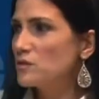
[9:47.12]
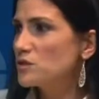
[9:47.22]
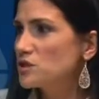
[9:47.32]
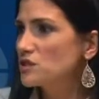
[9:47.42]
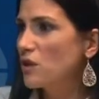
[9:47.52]

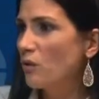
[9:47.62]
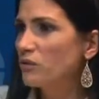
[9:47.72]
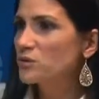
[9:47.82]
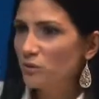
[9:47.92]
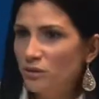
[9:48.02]
She told
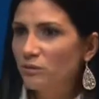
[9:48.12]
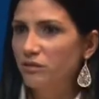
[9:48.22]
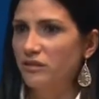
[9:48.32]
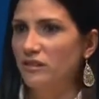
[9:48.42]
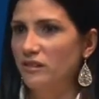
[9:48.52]
the
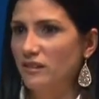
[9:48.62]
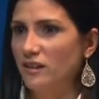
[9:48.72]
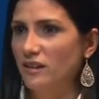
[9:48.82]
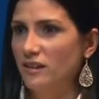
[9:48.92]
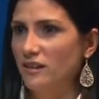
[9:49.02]
truth.
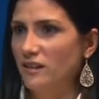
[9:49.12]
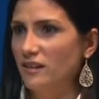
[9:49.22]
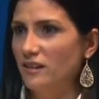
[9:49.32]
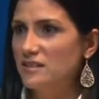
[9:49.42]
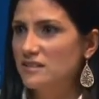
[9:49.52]

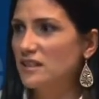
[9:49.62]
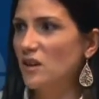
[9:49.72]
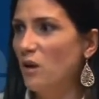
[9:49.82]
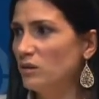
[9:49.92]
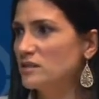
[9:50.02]
Isn't that
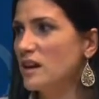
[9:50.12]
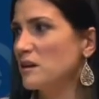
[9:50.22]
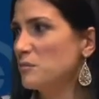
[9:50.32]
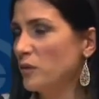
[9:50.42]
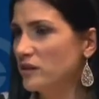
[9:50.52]
the whole
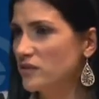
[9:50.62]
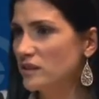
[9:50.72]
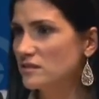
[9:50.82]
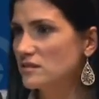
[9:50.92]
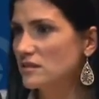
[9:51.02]
entire point of
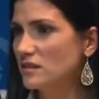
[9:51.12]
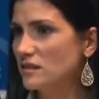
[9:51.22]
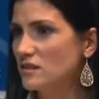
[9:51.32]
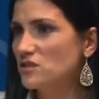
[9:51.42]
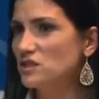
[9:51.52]
this?
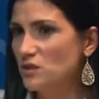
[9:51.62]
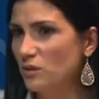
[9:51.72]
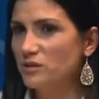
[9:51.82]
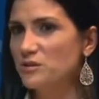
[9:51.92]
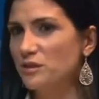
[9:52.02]
She
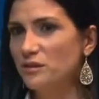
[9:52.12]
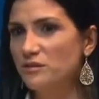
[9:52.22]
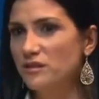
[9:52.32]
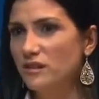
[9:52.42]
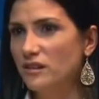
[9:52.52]
told the truth.